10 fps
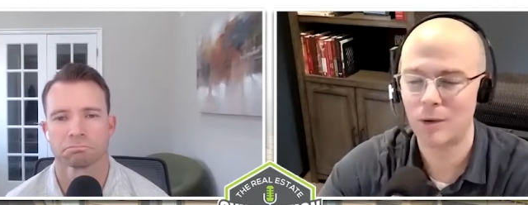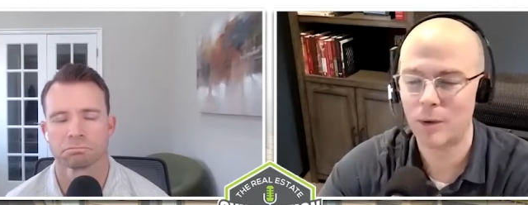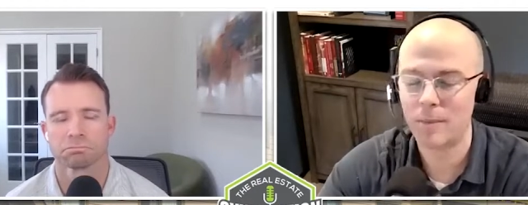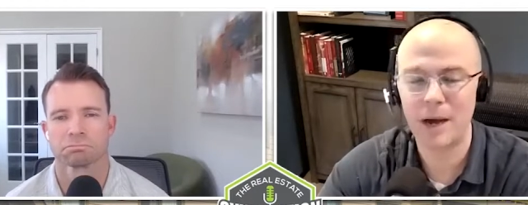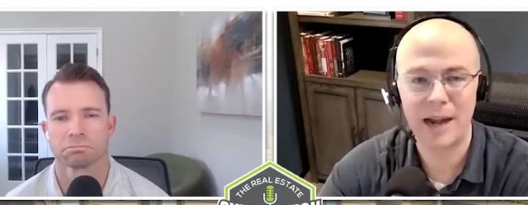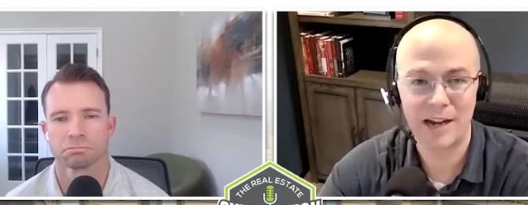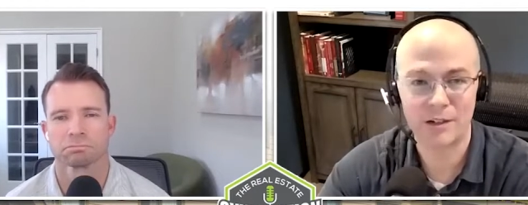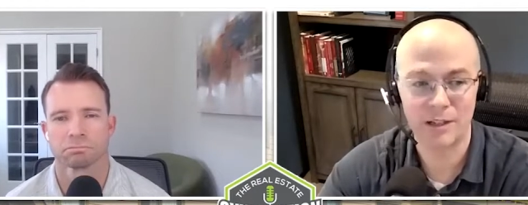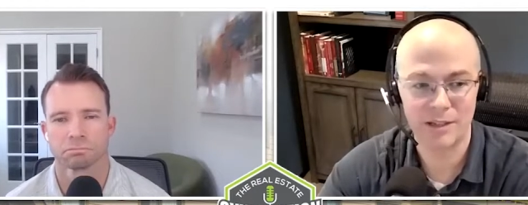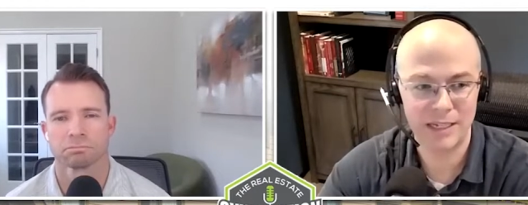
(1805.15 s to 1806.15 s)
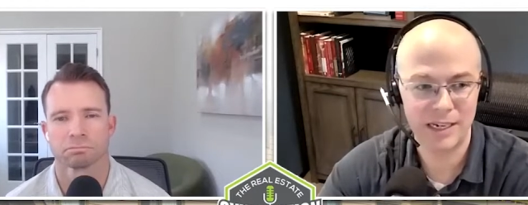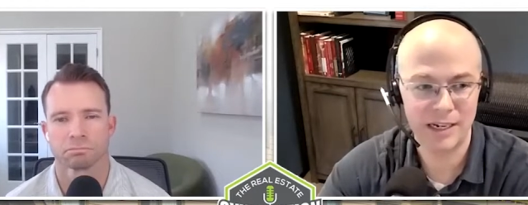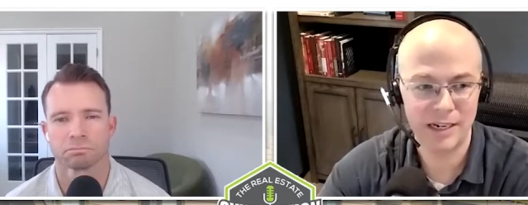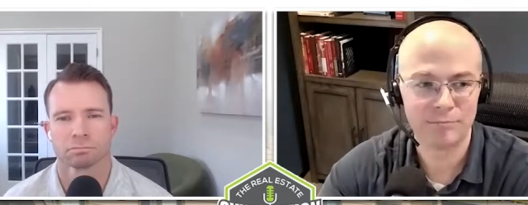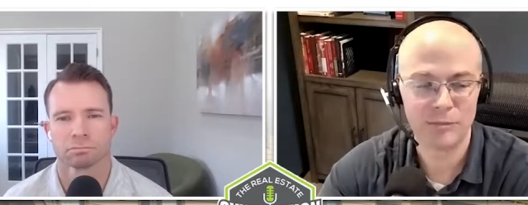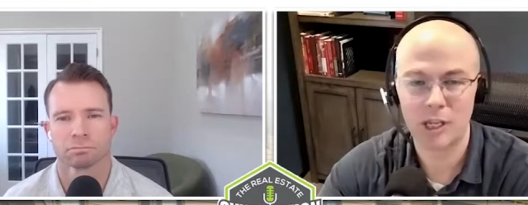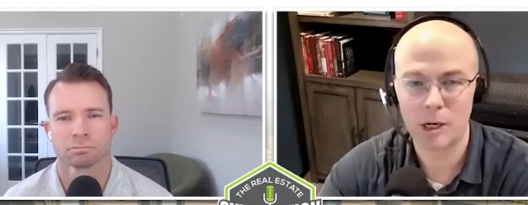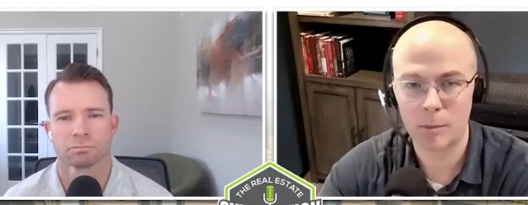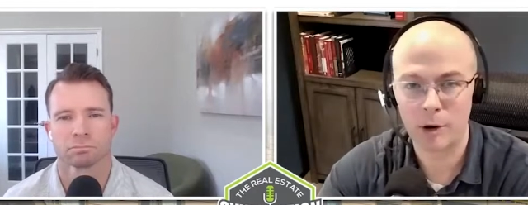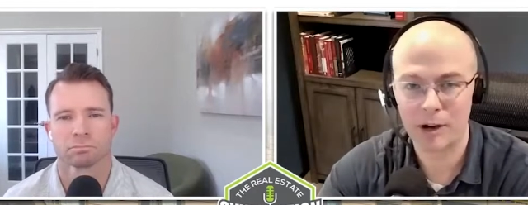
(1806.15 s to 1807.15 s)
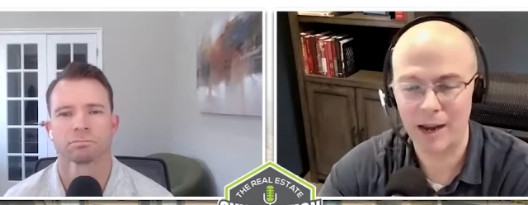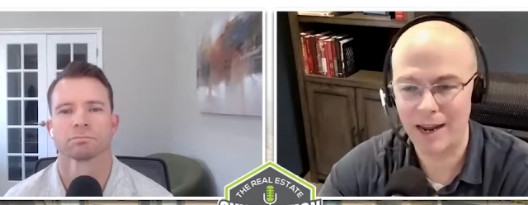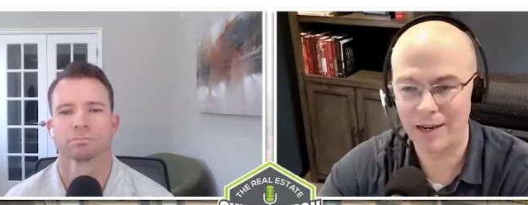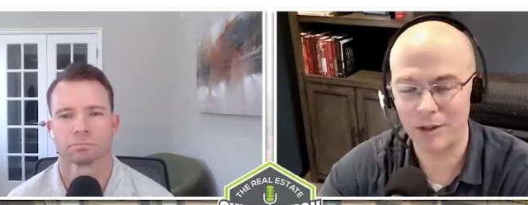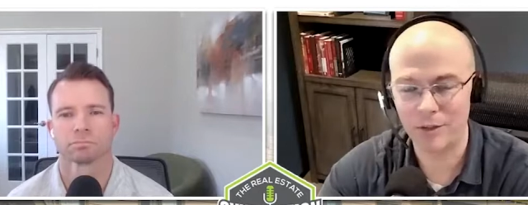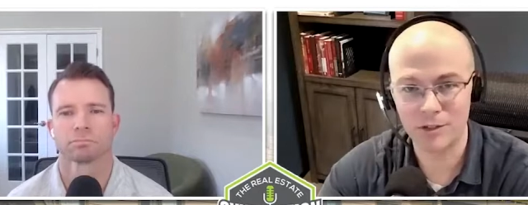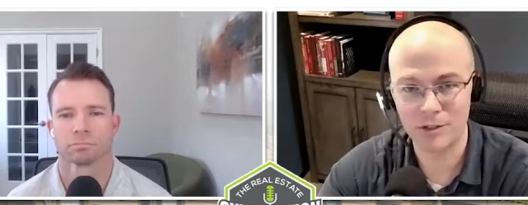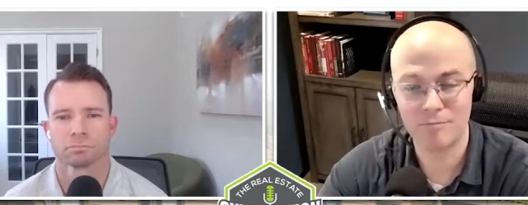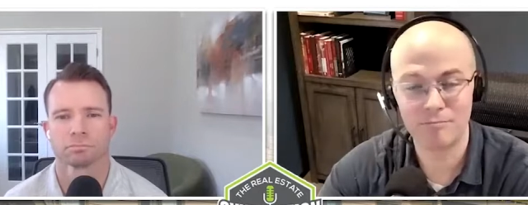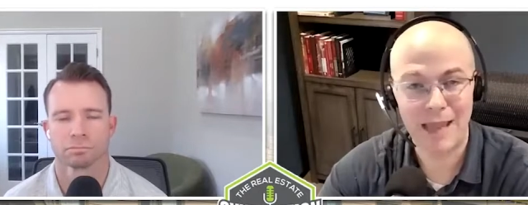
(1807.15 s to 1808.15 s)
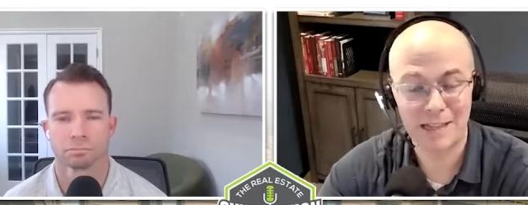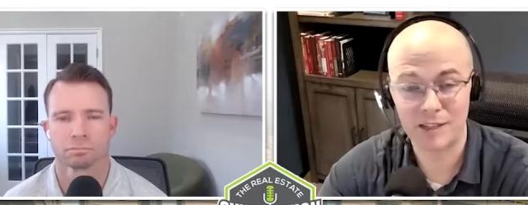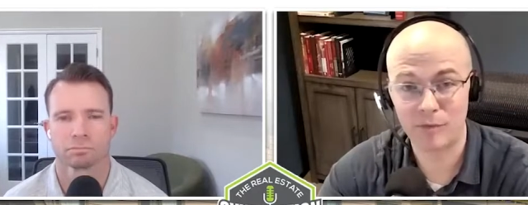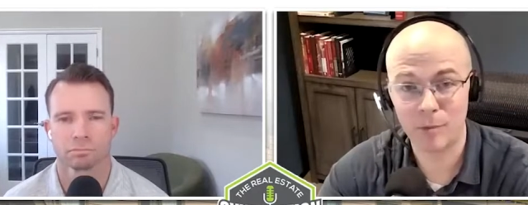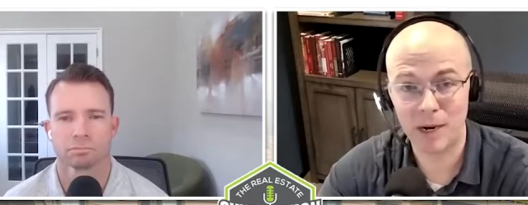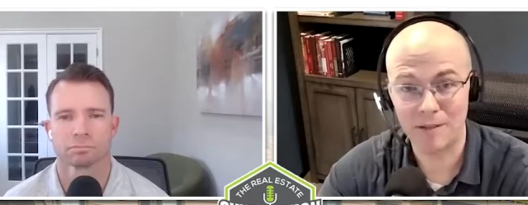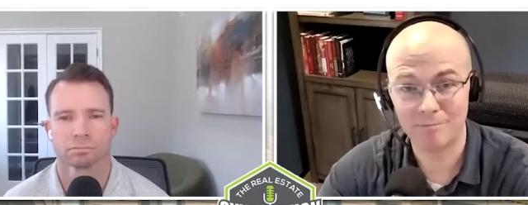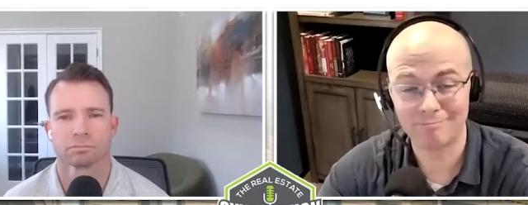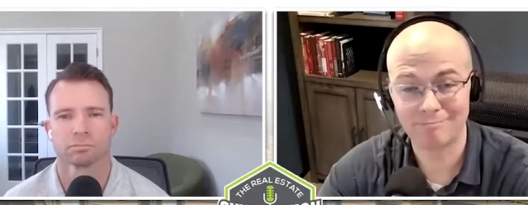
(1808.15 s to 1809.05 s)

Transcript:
Speaker 1: We might actually see Zuckerberg and others asking for money